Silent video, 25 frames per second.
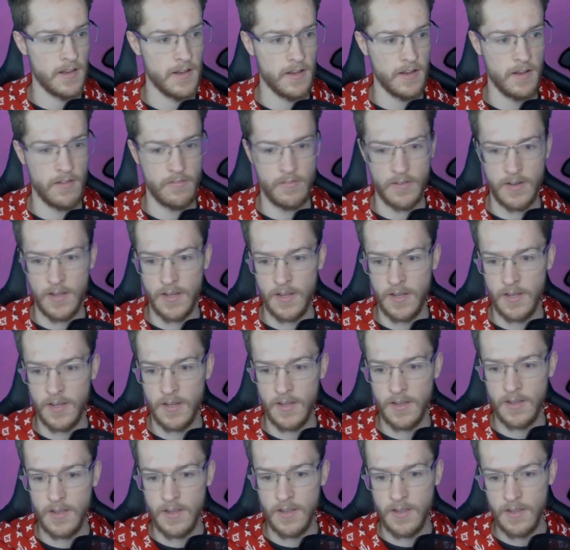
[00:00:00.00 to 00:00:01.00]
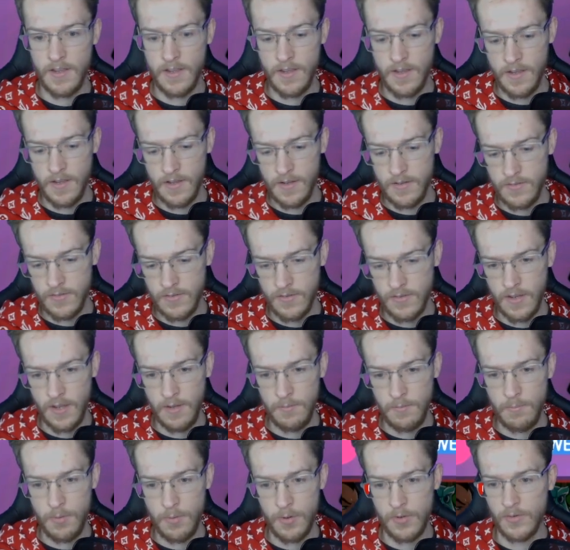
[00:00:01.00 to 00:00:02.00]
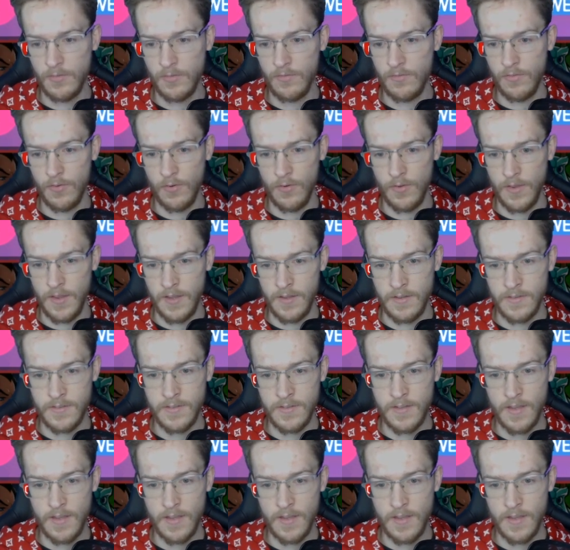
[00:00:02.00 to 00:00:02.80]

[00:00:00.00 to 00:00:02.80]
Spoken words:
Lovely. Just keep pushing through these